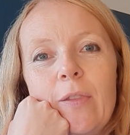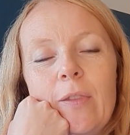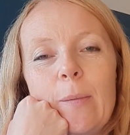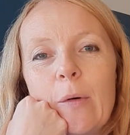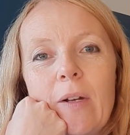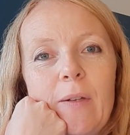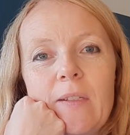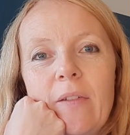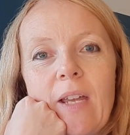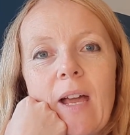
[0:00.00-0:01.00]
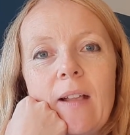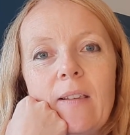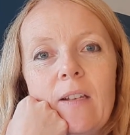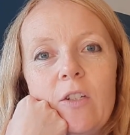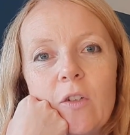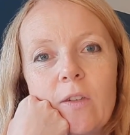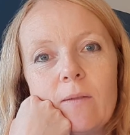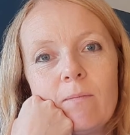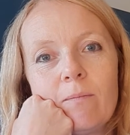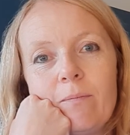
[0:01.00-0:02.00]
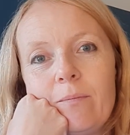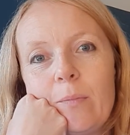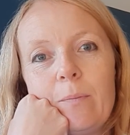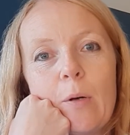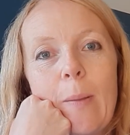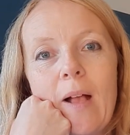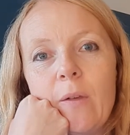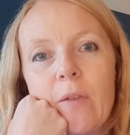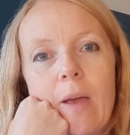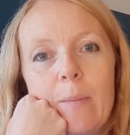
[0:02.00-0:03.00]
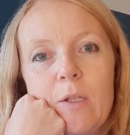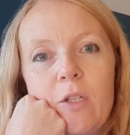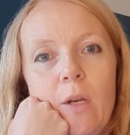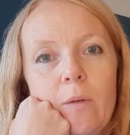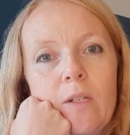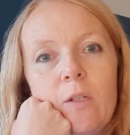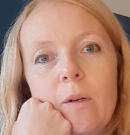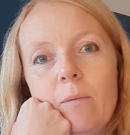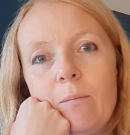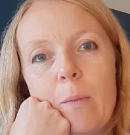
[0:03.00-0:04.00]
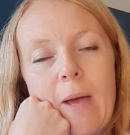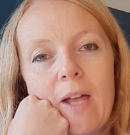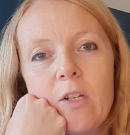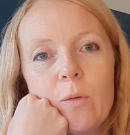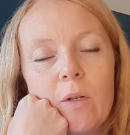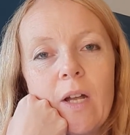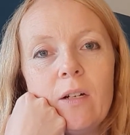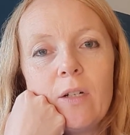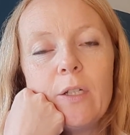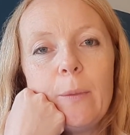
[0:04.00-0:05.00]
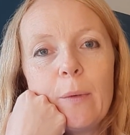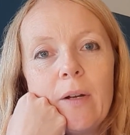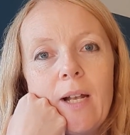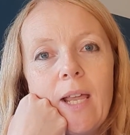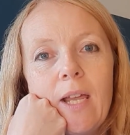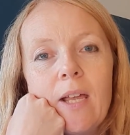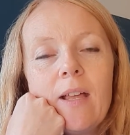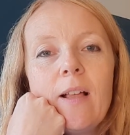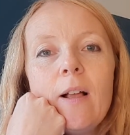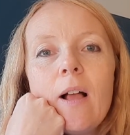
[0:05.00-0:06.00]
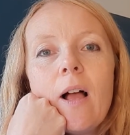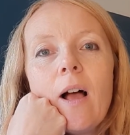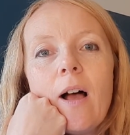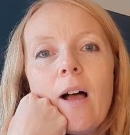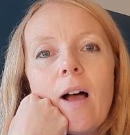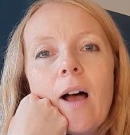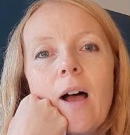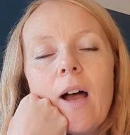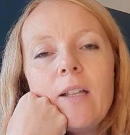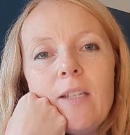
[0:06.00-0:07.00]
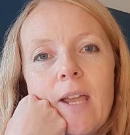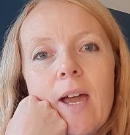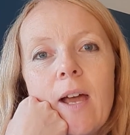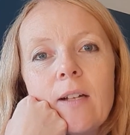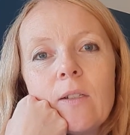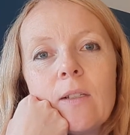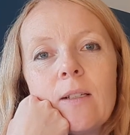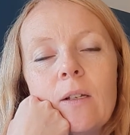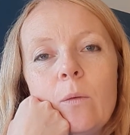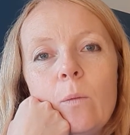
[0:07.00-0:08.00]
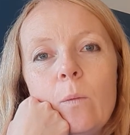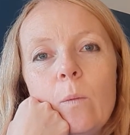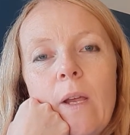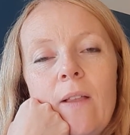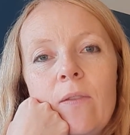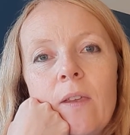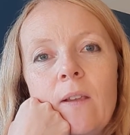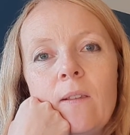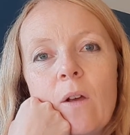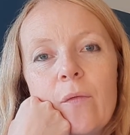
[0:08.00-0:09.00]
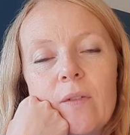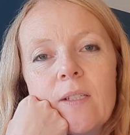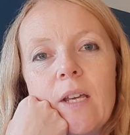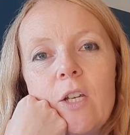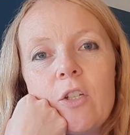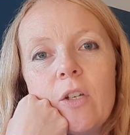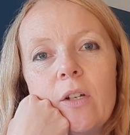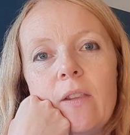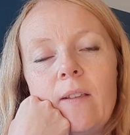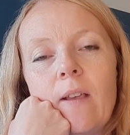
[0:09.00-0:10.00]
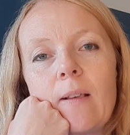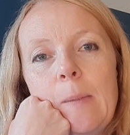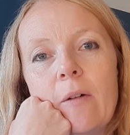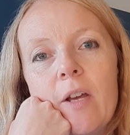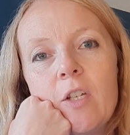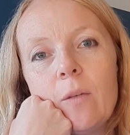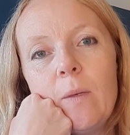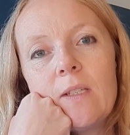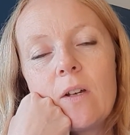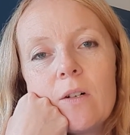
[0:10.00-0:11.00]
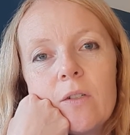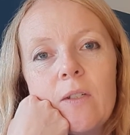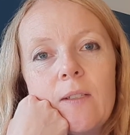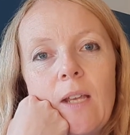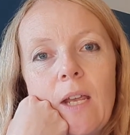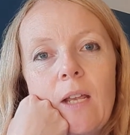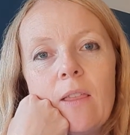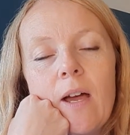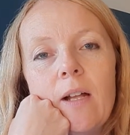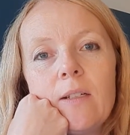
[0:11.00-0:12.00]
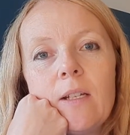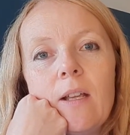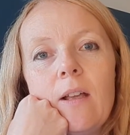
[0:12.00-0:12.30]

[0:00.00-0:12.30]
the more elusive it gets, and it just propels that pursuit into a perpetual kind of loop, really. And yet in this conversation, this exploration, we start to see that